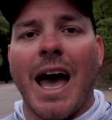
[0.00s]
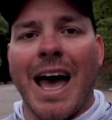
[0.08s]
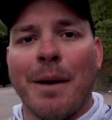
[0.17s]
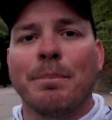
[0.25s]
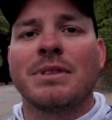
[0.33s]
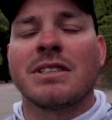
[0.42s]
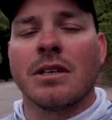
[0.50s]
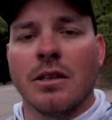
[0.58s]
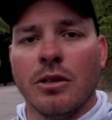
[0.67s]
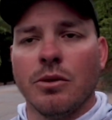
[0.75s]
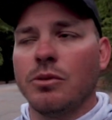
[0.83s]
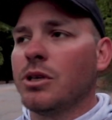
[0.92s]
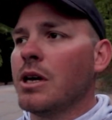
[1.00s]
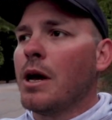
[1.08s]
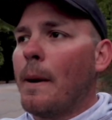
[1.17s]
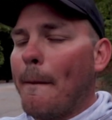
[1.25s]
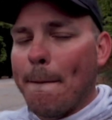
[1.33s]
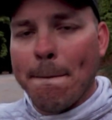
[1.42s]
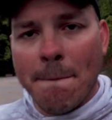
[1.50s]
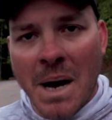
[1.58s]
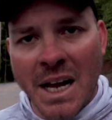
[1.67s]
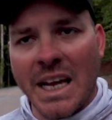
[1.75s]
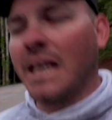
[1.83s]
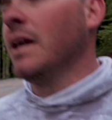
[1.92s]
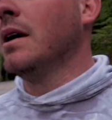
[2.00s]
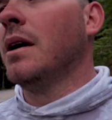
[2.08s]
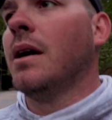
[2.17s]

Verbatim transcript: Absolute money.